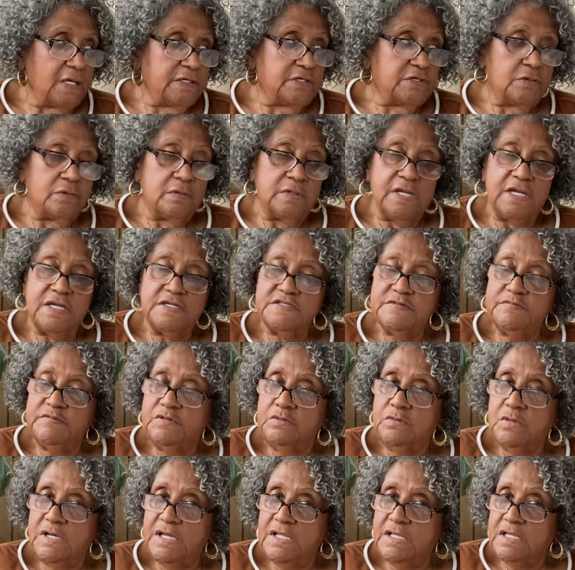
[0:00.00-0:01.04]
Don't ask me
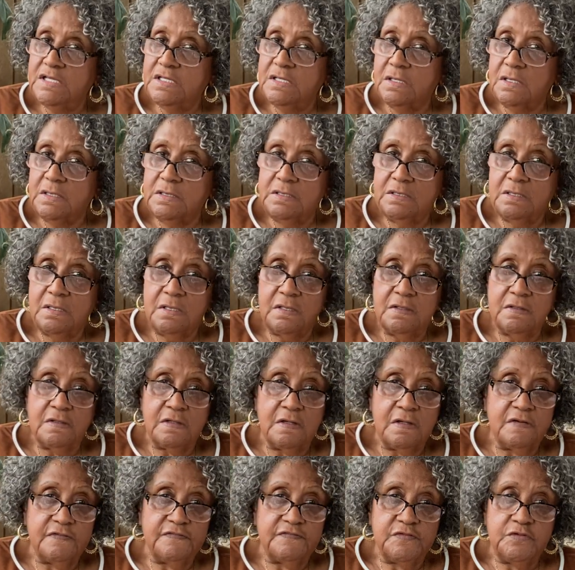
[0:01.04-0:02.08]
why they called it Hong
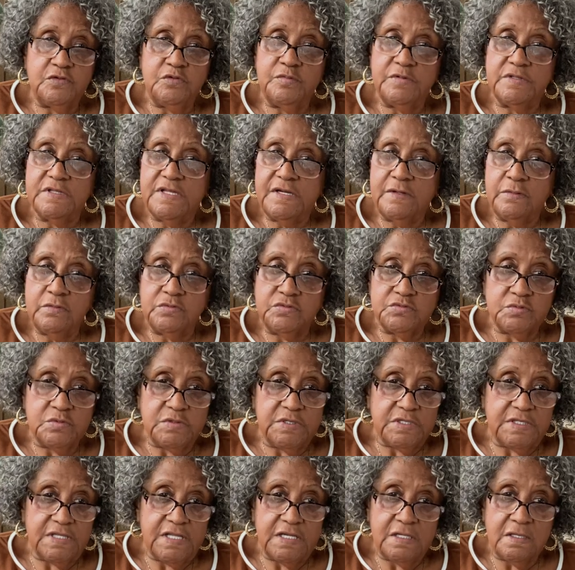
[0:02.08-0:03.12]
Kong flu, but that was
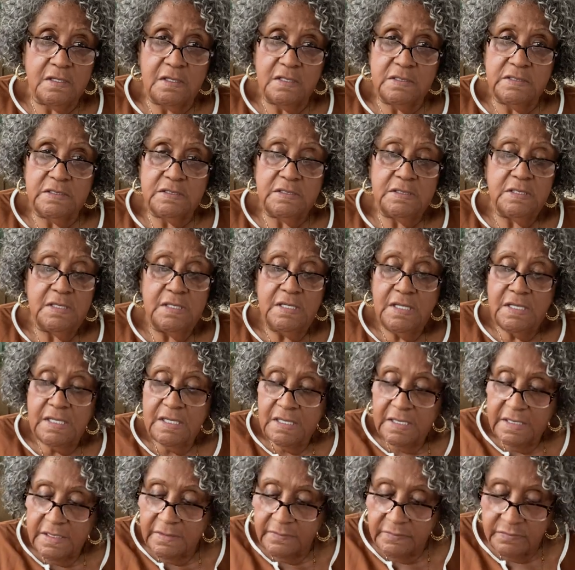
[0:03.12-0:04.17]
what they called it.
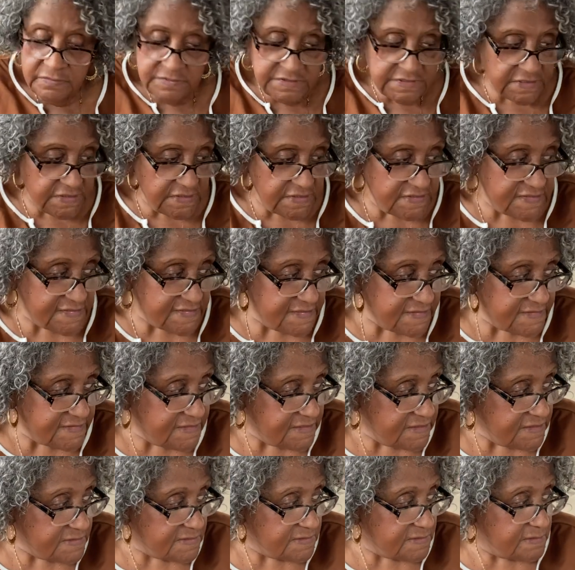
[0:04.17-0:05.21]
It was in the
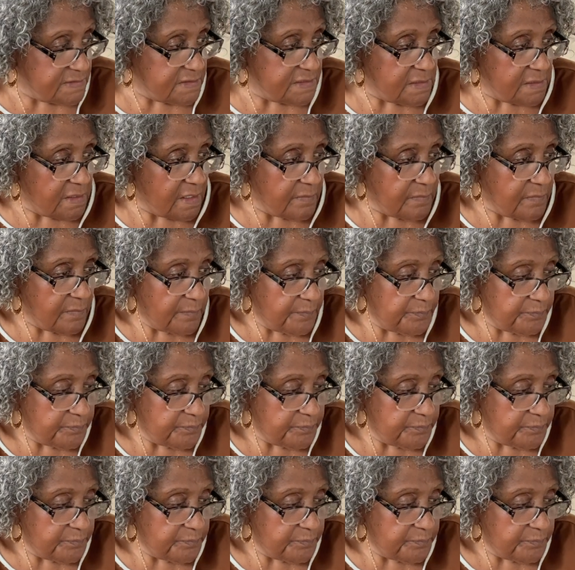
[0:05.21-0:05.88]
60s. Look it up.